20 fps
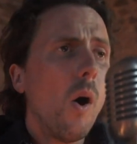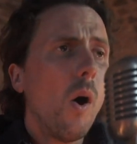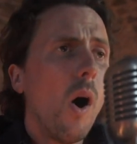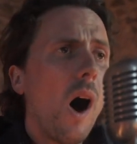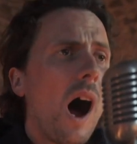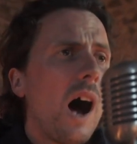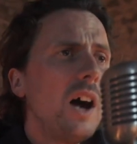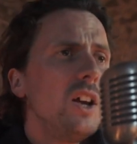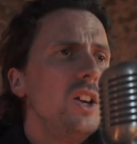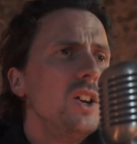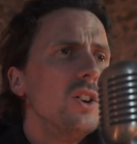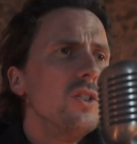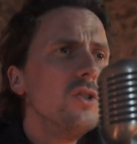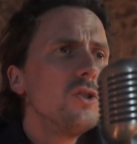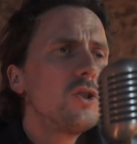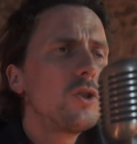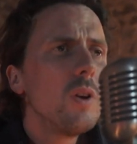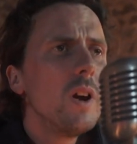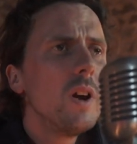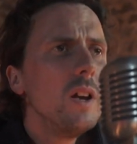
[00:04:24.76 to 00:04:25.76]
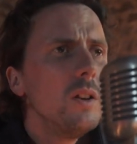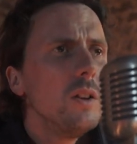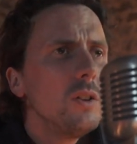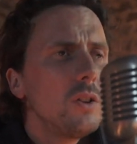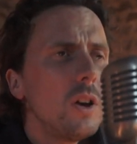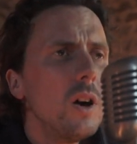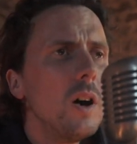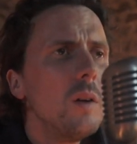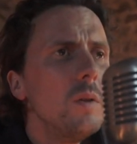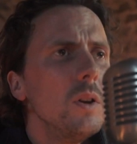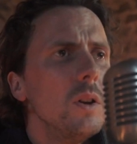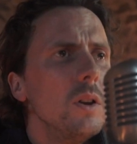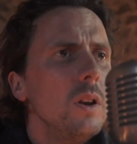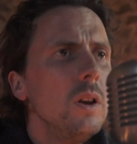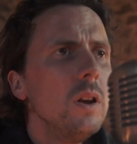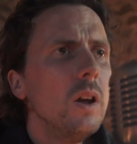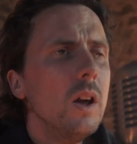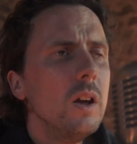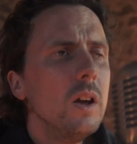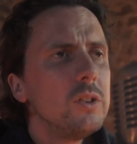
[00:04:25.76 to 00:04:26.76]
Well, I hear the train a
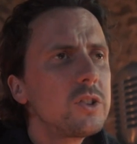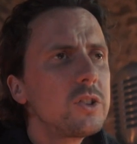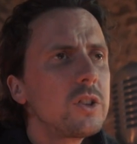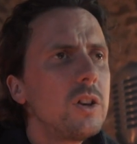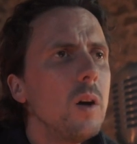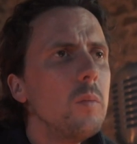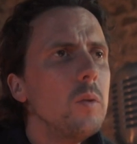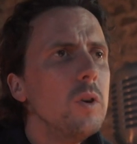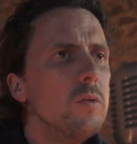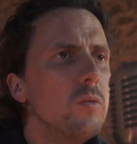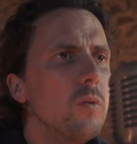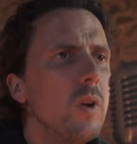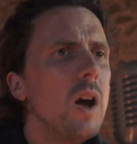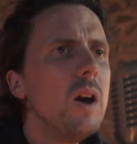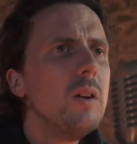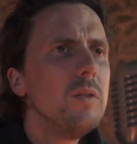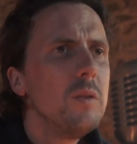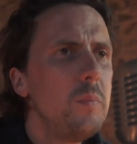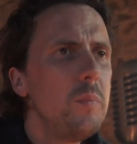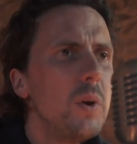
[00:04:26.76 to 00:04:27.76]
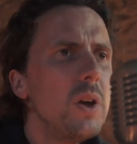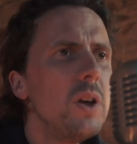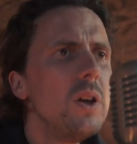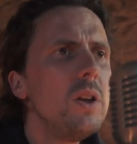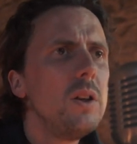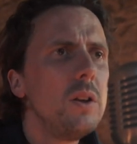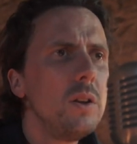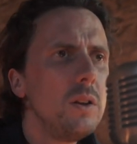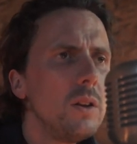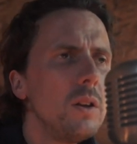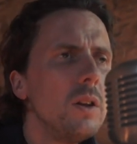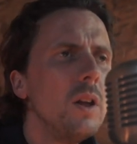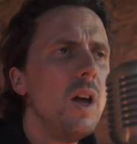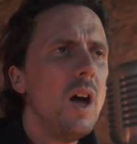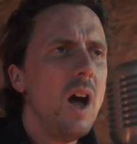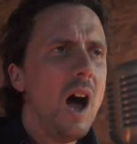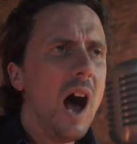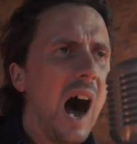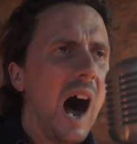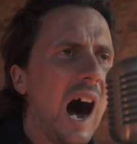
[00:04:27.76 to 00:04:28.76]
comin', it's comin' round the
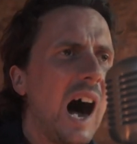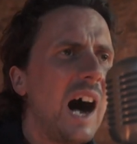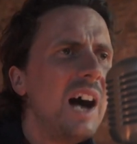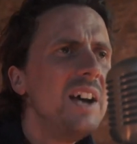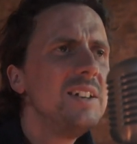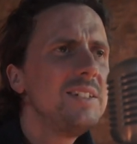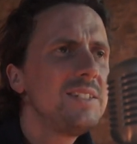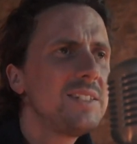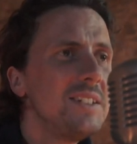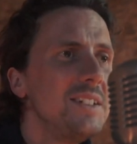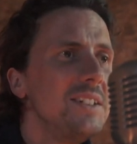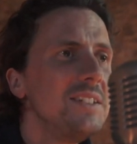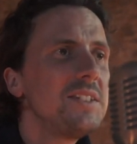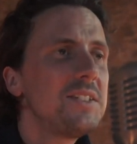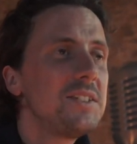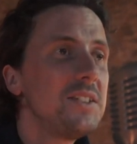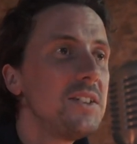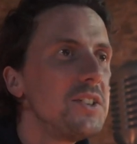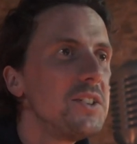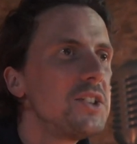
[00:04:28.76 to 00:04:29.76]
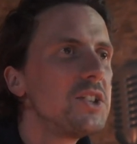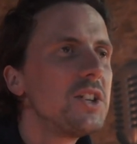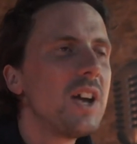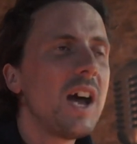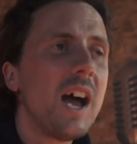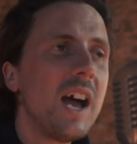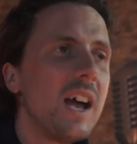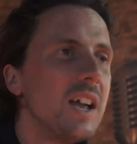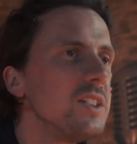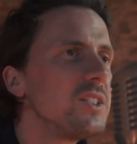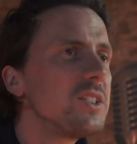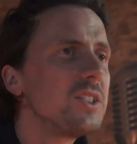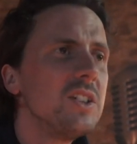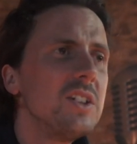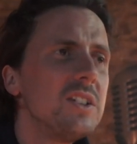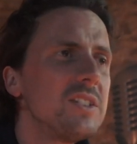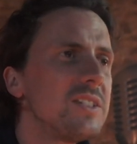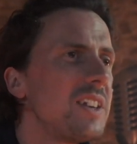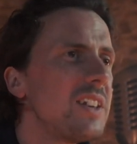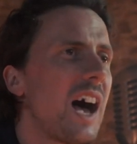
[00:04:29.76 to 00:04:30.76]
bend. I ain't seen the sunshine
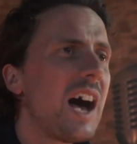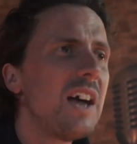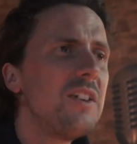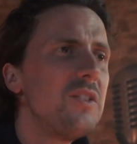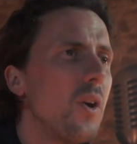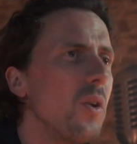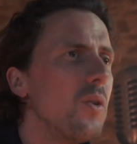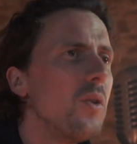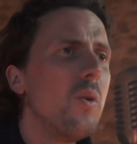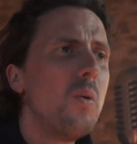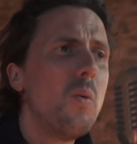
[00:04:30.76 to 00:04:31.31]
since I don't know